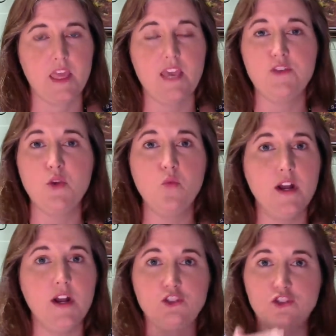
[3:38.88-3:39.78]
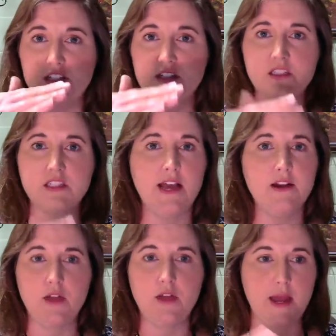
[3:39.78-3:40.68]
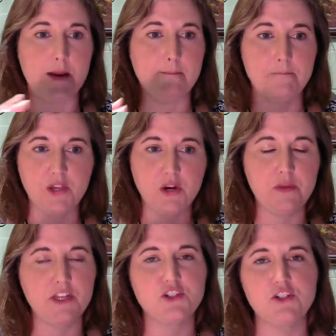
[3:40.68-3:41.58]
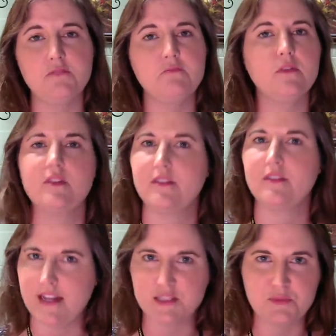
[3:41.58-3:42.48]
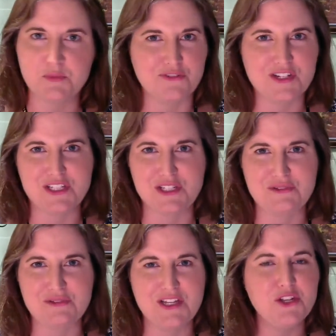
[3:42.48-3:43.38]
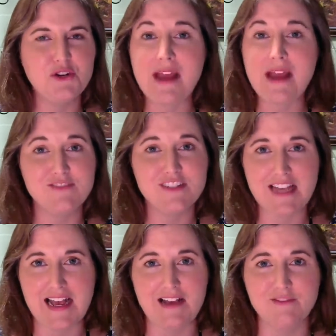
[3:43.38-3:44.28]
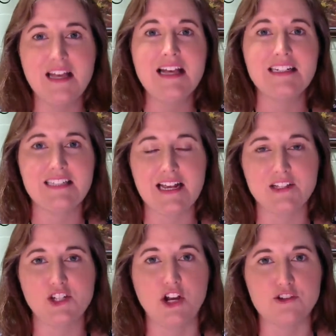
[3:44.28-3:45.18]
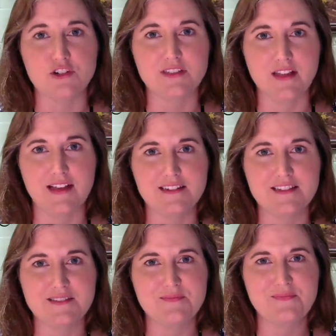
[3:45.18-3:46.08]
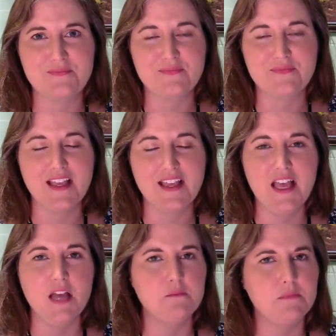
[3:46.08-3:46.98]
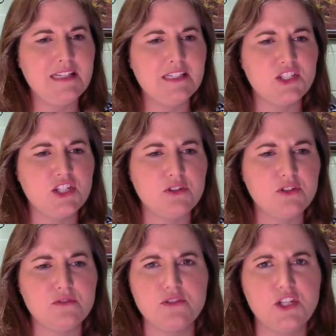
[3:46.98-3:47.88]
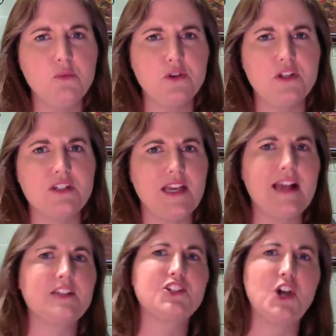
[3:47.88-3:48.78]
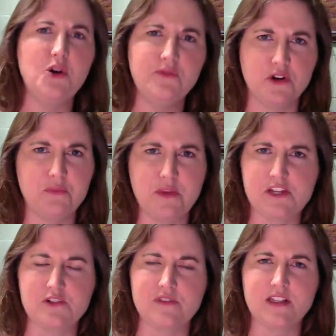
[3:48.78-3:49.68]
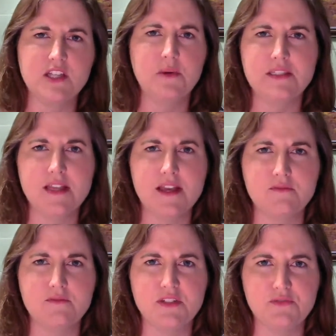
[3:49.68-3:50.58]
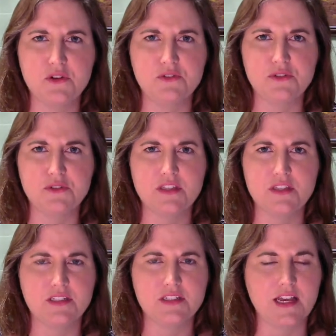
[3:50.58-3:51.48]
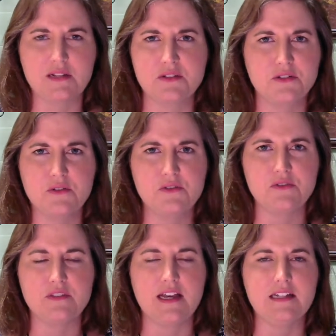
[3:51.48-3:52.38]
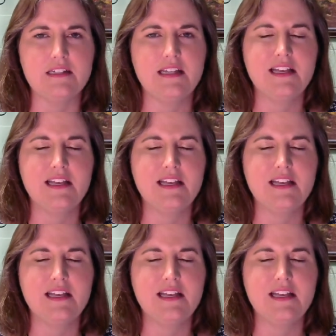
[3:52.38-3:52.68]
If you wanted just a title and a bigger picture, that's perfect too. You don't have to have text on your slides. Please don't put text over a picture. That's always kind of difficult to read the text. Don't do that.